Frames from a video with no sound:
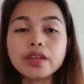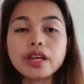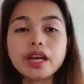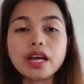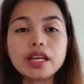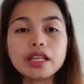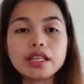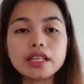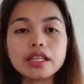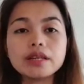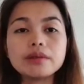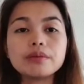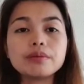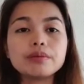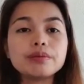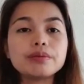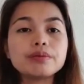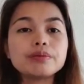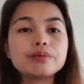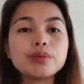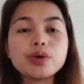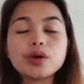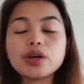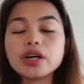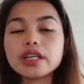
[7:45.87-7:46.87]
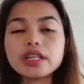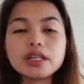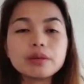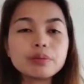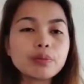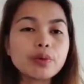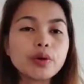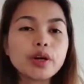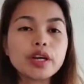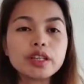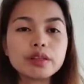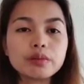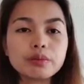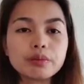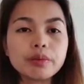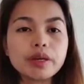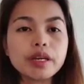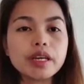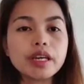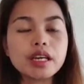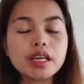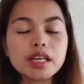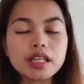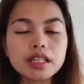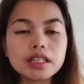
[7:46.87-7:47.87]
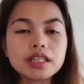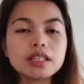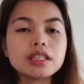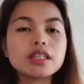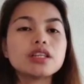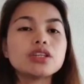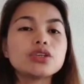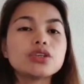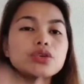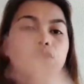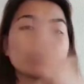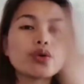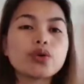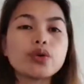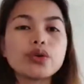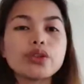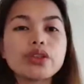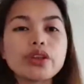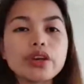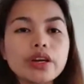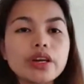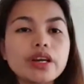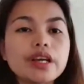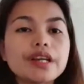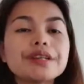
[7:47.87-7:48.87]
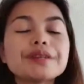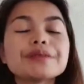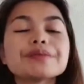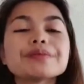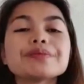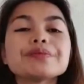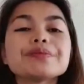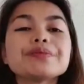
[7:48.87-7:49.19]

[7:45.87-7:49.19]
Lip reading: and then book an appointment, then you go there